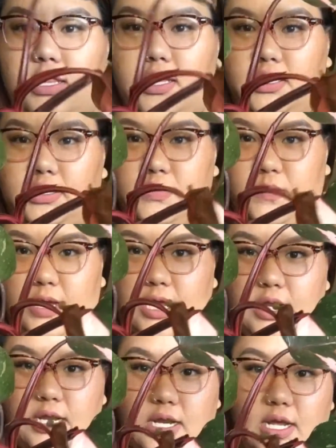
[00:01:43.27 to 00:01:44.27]
this one.
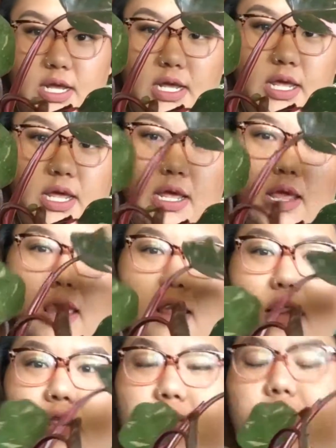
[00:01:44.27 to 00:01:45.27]

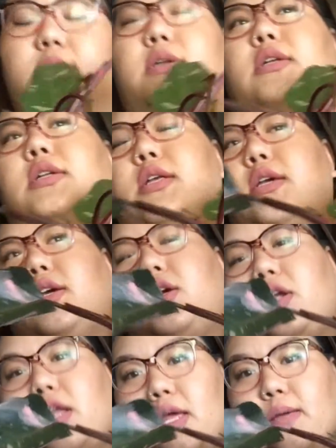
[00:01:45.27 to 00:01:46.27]
And this one,
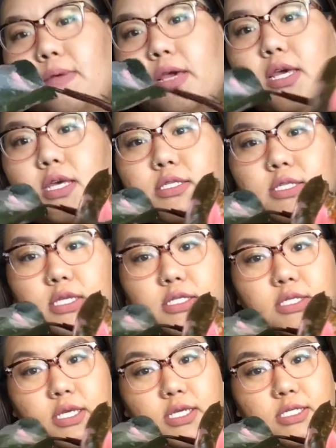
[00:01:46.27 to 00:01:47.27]
her name is
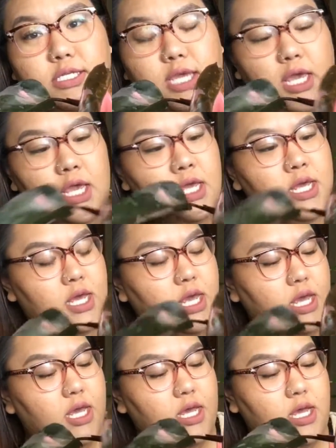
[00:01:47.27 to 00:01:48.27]
Daisy.
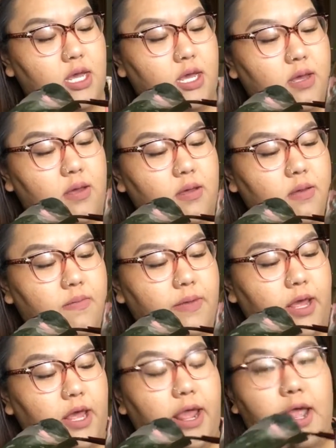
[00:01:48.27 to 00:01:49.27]

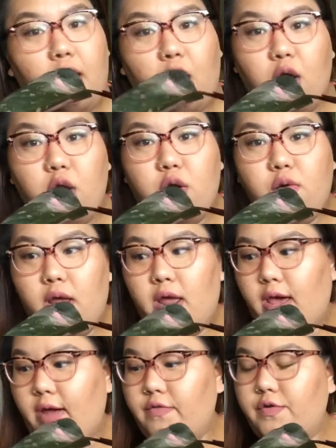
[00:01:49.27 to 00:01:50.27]
I got her right
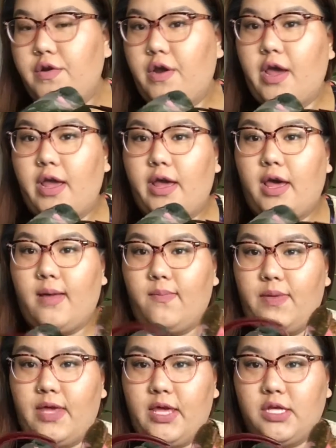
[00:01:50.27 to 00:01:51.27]
after I
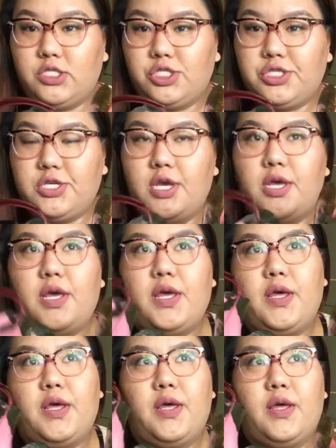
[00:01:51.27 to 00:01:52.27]
got Peach.
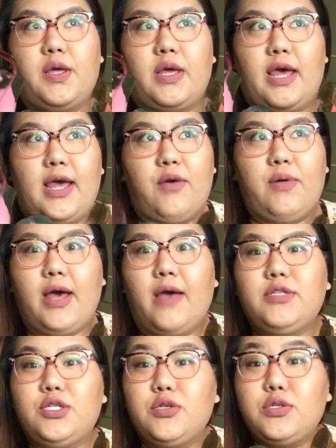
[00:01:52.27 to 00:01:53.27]
I will
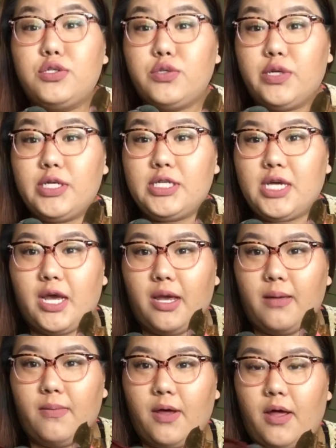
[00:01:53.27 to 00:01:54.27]
have to do a story
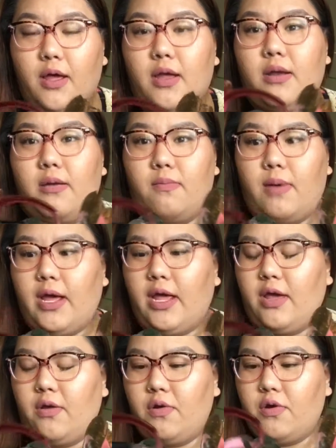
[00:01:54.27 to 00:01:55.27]
time on
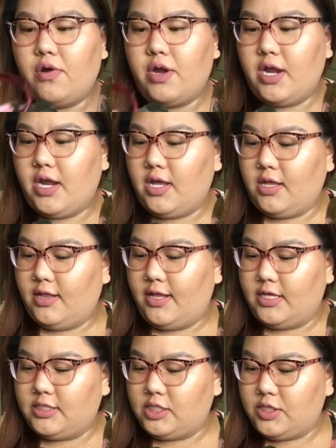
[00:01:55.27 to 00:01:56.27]
my ordering
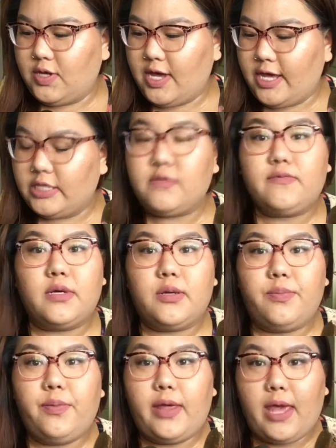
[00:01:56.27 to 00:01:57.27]
these two guys
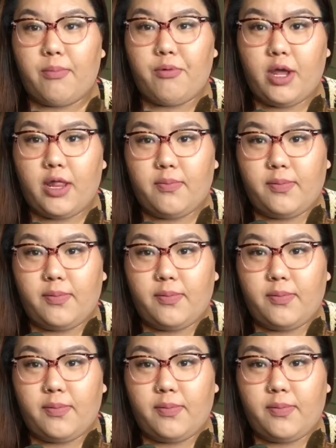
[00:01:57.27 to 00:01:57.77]
from Gabriella